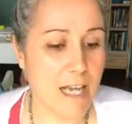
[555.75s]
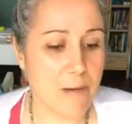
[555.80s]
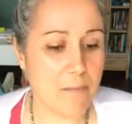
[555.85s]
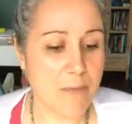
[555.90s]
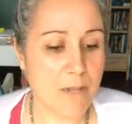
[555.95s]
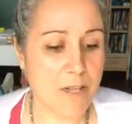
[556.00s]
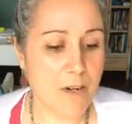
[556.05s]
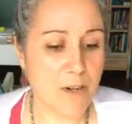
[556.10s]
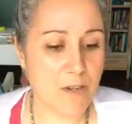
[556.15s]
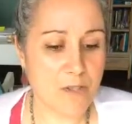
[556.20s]

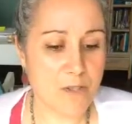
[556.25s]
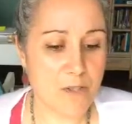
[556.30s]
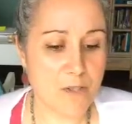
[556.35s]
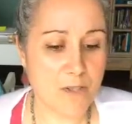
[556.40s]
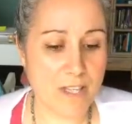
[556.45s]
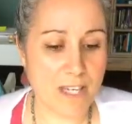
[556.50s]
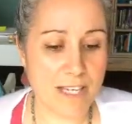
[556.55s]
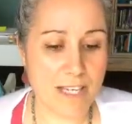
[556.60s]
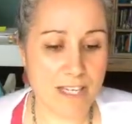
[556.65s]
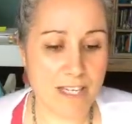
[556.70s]
But also
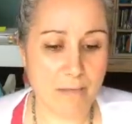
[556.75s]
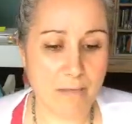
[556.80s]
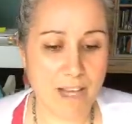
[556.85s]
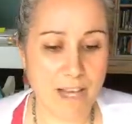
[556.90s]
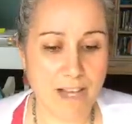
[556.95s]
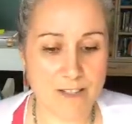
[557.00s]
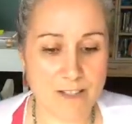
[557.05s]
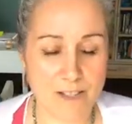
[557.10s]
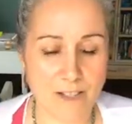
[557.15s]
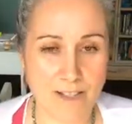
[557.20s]
they can
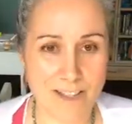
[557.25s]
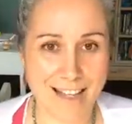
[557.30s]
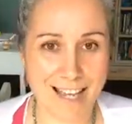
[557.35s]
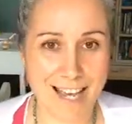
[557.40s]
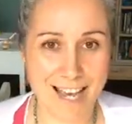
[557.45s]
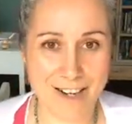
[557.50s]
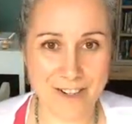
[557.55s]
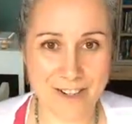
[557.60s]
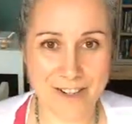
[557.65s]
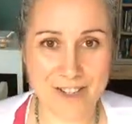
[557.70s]
pass on
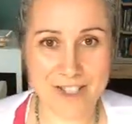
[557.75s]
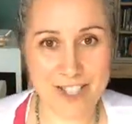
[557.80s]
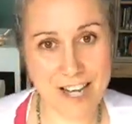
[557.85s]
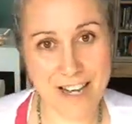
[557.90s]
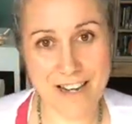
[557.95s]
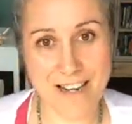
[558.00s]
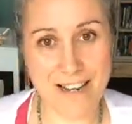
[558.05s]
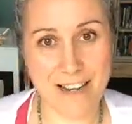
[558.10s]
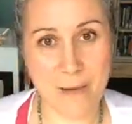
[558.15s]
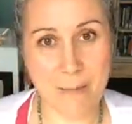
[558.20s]

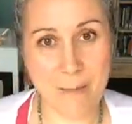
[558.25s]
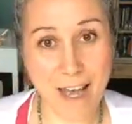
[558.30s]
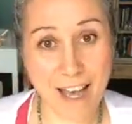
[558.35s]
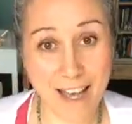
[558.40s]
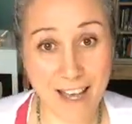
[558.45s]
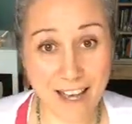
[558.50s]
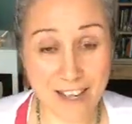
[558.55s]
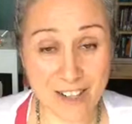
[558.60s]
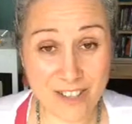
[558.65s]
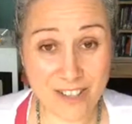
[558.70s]
energetic
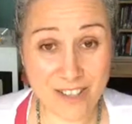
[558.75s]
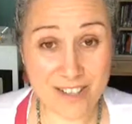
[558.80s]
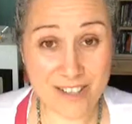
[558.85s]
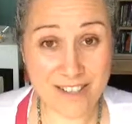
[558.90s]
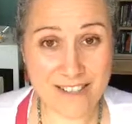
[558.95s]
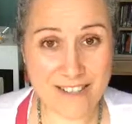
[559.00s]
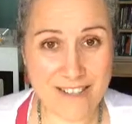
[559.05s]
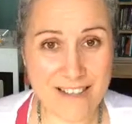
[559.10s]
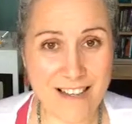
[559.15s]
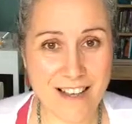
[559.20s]

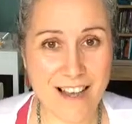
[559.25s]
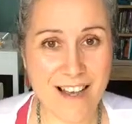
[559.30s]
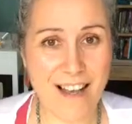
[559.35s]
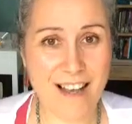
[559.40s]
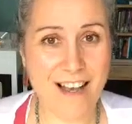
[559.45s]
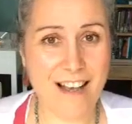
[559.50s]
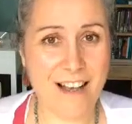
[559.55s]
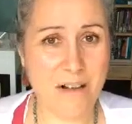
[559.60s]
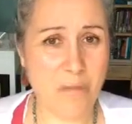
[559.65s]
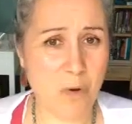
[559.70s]
patterns,
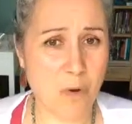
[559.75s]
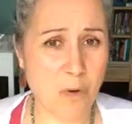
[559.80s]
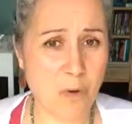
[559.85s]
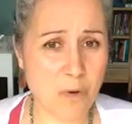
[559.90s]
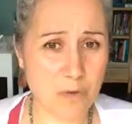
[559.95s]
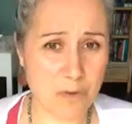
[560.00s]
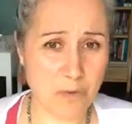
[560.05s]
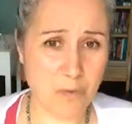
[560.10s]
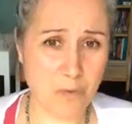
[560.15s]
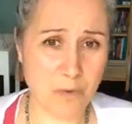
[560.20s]

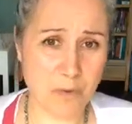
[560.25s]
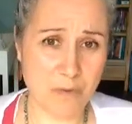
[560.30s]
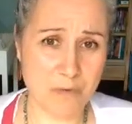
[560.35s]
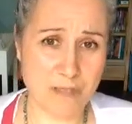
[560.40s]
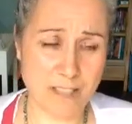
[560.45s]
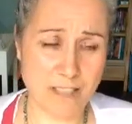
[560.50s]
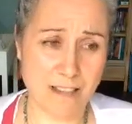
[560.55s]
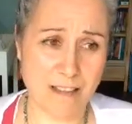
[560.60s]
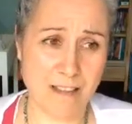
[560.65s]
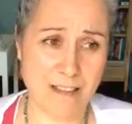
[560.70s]
old
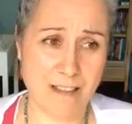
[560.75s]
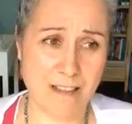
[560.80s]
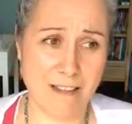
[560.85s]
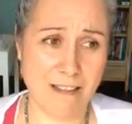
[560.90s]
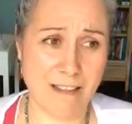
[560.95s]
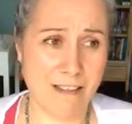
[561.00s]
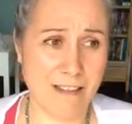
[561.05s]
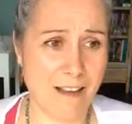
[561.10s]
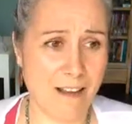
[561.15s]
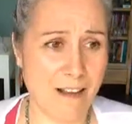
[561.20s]

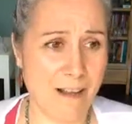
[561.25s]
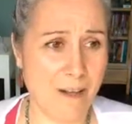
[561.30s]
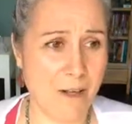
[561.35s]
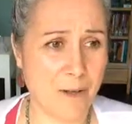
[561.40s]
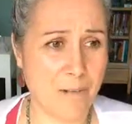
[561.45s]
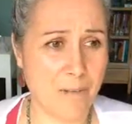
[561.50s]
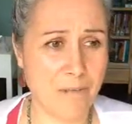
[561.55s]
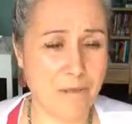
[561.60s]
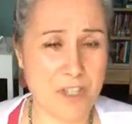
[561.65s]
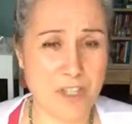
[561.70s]
wounding,
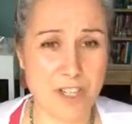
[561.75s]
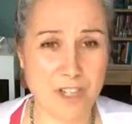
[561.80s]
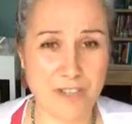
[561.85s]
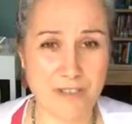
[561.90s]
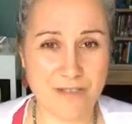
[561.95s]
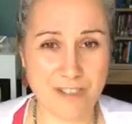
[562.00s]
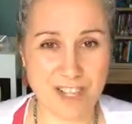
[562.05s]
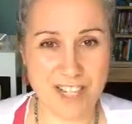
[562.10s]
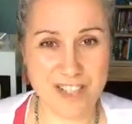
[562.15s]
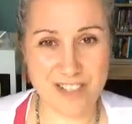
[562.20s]

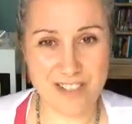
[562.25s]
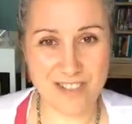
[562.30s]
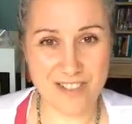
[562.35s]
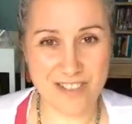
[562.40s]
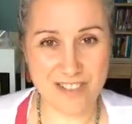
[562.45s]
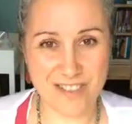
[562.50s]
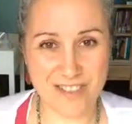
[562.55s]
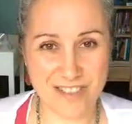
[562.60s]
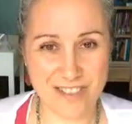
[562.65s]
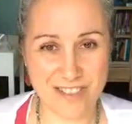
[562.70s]

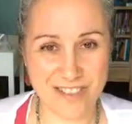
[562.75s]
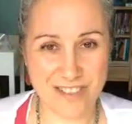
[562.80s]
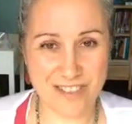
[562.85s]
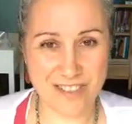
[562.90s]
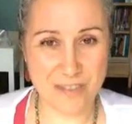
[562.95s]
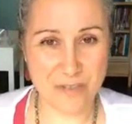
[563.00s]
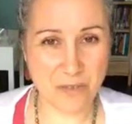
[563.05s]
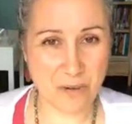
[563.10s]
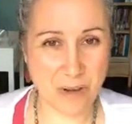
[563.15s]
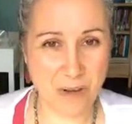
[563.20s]
generational
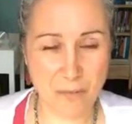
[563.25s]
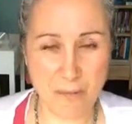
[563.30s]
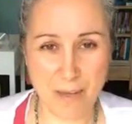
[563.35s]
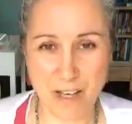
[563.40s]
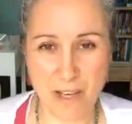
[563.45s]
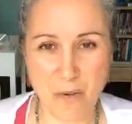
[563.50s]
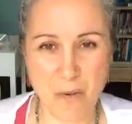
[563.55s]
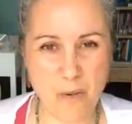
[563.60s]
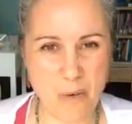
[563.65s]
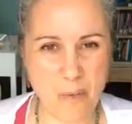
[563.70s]

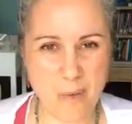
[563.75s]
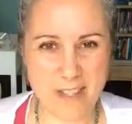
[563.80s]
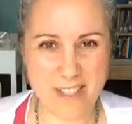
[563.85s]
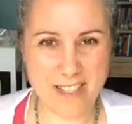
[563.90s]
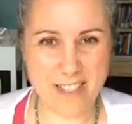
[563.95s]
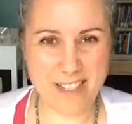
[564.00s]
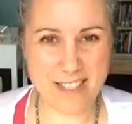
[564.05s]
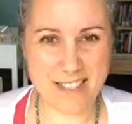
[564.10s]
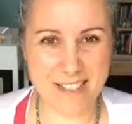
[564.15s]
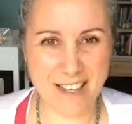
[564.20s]
trauma, a whole bunch
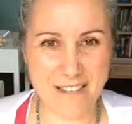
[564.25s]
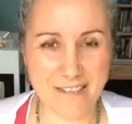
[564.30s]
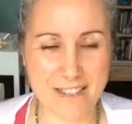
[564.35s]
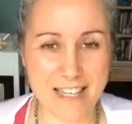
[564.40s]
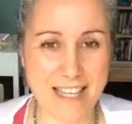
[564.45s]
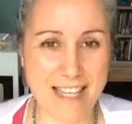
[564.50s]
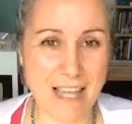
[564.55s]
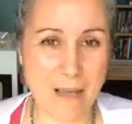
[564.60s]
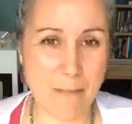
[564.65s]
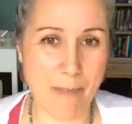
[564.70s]
of stuff
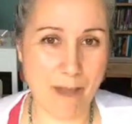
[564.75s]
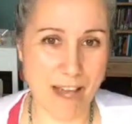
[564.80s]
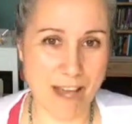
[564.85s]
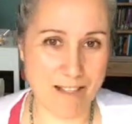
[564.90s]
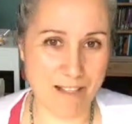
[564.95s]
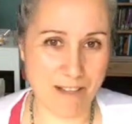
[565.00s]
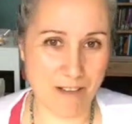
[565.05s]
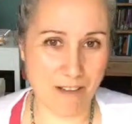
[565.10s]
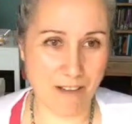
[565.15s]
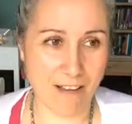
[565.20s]
can get
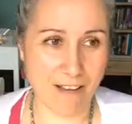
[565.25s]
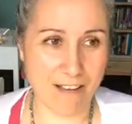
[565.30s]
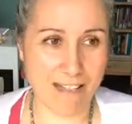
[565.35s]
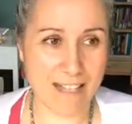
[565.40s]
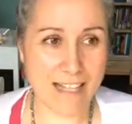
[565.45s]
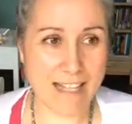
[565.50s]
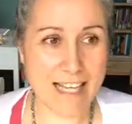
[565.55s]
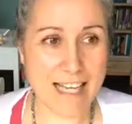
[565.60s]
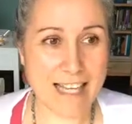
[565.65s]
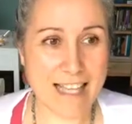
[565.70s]
passed on
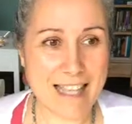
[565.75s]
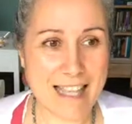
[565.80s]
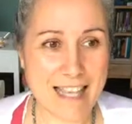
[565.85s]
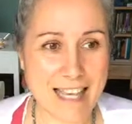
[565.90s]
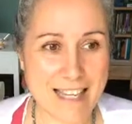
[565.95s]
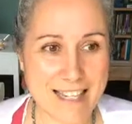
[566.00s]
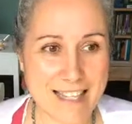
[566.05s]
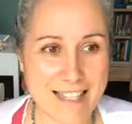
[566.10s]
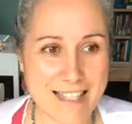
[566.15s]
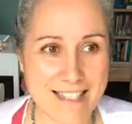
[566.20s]

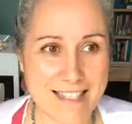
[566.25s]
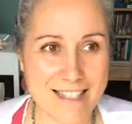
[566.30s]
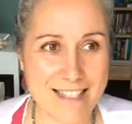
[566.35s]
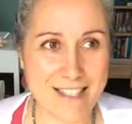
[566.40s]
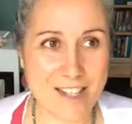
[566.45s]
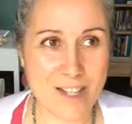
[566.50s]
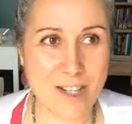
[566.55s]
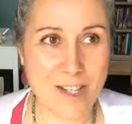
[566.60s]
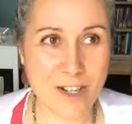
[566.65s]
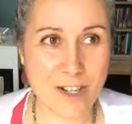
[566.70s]
that is
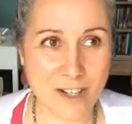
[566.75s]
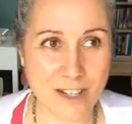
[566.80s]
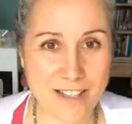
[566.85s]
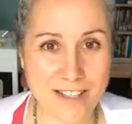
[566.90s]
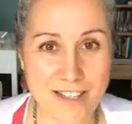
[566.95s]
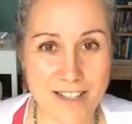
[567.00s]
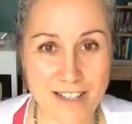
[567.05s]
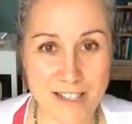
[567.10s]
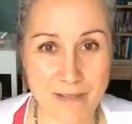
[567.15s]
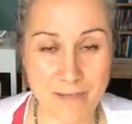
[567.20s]

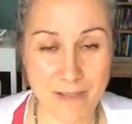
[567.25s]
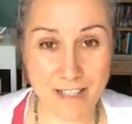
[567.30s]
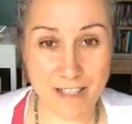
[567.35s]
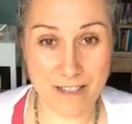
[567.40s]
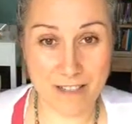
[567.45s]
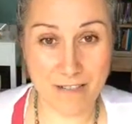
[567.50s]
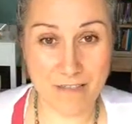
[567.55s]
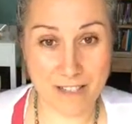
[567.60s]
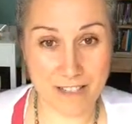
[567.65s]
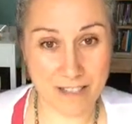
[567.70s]
not explained
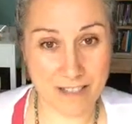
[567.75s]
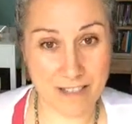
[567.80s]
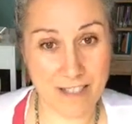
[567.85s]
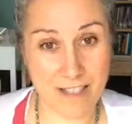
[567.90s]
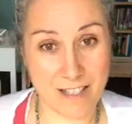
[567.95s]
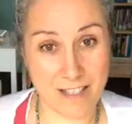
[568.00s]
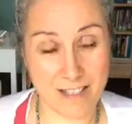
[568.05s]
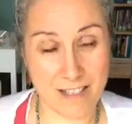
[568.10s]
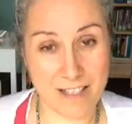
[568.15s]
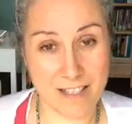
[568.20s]

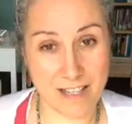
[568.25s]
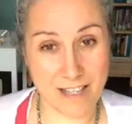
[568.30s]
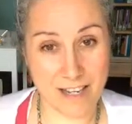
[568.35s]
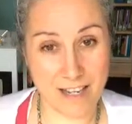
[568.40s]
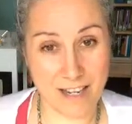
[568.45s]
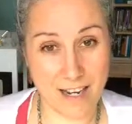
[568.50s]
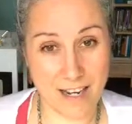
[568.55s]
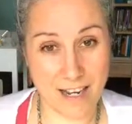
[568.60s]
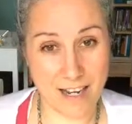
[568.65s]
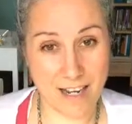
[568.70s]
physically in the
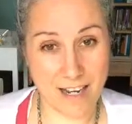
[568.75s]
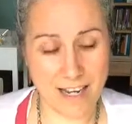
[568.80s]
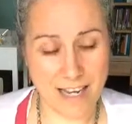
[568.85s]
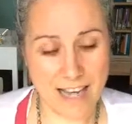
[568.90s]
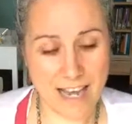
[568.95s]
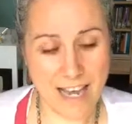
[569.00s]
DNA.